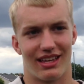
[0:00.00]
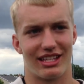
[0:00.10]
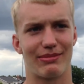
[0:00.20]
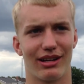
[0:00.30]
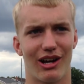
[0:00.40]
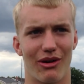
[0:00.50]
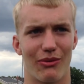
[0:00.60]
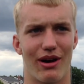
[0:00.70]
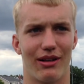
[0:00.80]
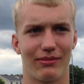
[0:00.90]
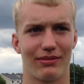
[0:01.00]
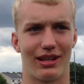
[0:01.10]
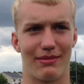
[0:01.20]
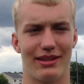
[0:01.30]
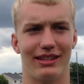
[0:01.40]
It's been going well.
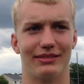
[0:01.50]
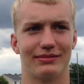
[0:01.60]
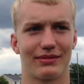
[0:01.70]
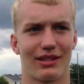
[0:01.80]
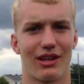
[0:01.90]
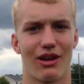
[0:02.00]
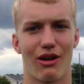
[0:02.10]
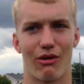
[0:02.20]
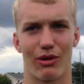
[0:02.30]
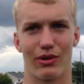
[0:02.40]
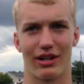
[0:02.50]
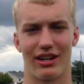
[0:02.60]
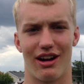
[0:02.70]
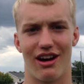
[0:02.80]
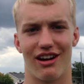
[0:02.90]
I mean, we're working
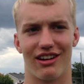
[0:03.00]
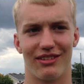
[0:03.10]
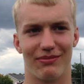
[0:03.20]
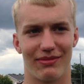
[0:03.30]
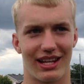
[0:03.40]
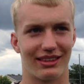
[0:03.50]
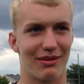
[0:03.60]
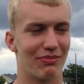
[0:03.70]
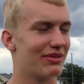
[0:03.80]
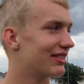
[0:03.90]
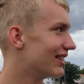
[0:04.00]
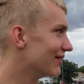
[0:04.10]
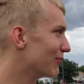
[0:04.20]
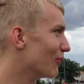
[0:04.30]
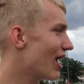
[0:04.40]
hard. Like, the
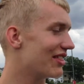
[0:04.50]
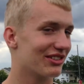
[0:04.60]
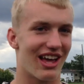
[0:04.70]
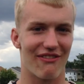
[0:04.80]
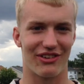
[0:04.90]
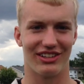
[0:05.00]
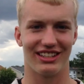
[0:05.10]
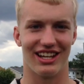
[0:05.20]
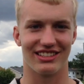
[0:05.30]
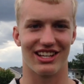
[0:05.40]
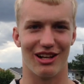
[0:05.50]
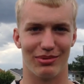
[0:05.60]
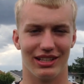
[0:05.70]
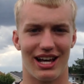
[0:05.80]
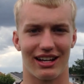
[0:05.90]
weather definitely does
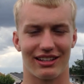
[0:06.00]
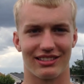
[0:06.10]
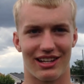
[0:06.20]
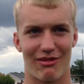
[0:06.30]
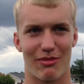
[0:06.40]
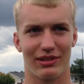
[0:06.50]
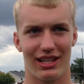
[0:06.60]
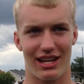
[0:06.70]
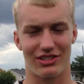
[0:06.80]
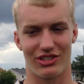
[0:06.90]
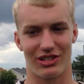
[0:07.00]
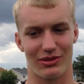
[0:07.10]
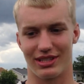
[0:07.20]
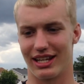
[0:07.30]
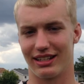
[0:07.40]
help a lot because I remember last year it
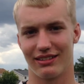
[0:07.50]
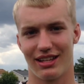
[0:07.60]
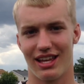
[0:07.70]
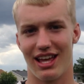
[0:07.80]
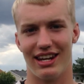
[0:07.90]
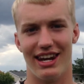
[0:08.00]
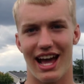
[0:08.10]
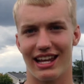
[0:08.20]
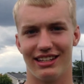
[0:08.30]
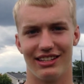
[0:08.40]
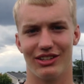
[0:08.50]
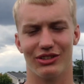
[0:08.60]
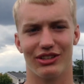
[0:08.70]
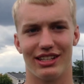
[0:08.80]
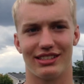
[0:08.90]
was like 90
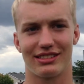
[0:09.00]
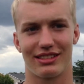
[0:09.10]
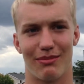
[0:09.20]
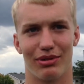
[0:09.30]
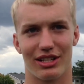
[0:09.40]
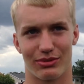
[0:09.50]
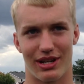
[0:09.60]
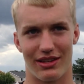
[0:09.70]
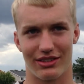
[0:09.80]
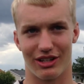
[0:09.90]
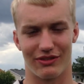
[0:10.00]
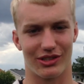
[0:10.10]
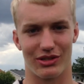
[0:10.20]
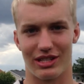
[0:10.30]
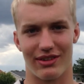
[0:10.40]
degrees, and plus we're on the turf,
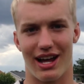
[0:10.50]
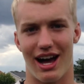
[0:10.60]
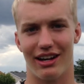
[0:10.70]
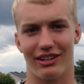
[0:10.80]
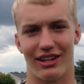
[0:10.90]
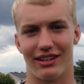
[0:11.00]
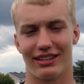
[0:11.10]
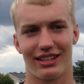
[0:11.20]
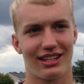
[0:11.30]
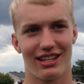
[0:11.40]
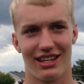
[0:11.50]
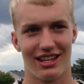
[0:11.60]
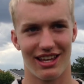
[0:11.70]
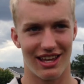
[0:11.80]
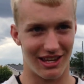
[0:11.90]
so it's even hotter, and
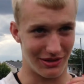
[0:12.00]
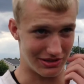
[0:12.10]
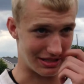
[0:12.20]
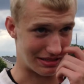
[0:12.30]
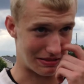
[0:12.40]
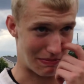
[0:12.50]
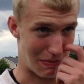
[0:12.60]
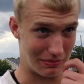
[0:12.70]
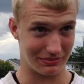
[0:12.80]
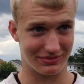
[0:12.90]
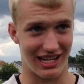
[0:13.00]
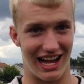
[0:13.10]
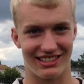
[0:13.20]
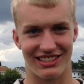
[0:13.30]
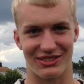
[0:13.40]
it was just
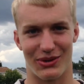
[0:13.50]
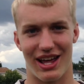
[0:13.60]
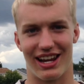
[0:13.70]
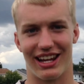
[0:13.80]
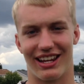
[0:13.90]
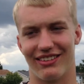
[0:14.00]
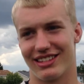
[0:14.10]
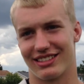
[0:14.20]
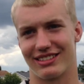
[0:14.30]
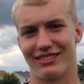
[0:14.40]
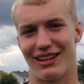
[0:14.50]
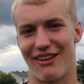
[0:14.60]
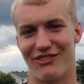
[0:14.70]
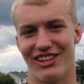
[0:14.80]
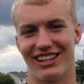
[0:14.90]
constant sweating, and
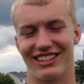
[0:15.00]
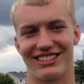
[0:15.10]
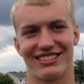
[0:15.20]
it